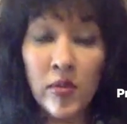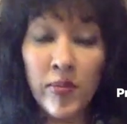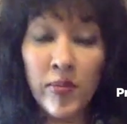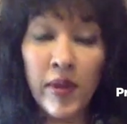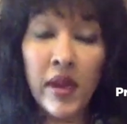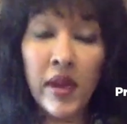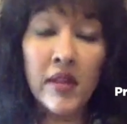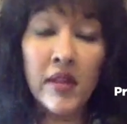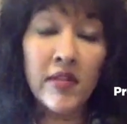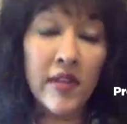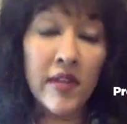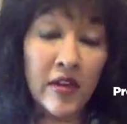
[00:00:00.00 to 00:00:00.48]

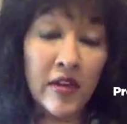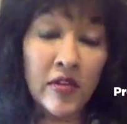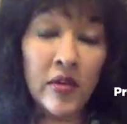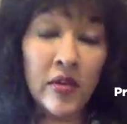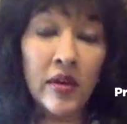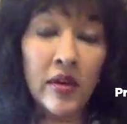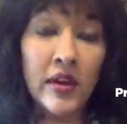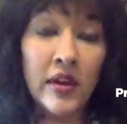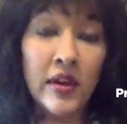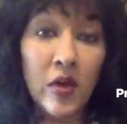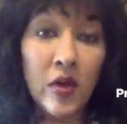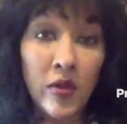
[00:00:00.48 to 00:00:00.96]
bans,
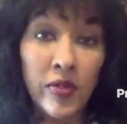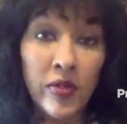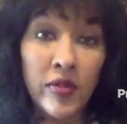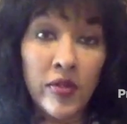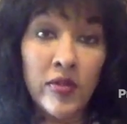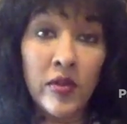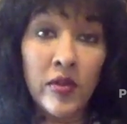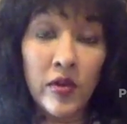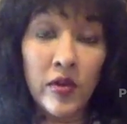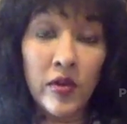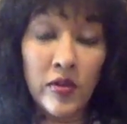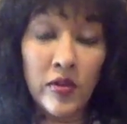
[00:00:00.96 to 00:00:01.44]
actually, not the
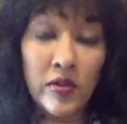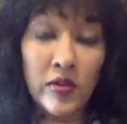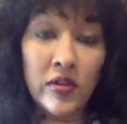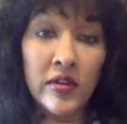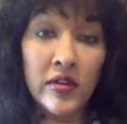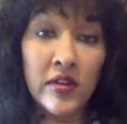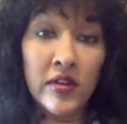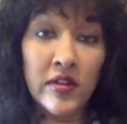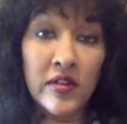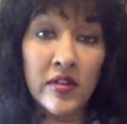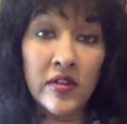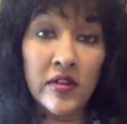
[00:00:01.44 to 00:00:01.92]
social
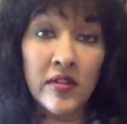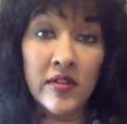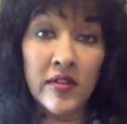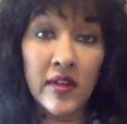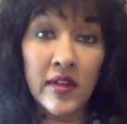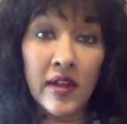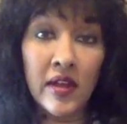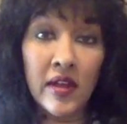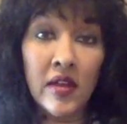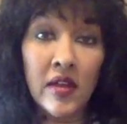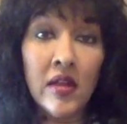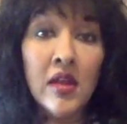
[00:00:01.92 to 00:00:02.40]

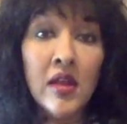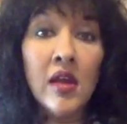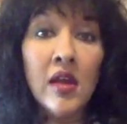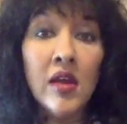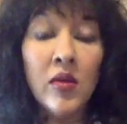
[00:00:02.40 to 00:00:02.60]
distancing.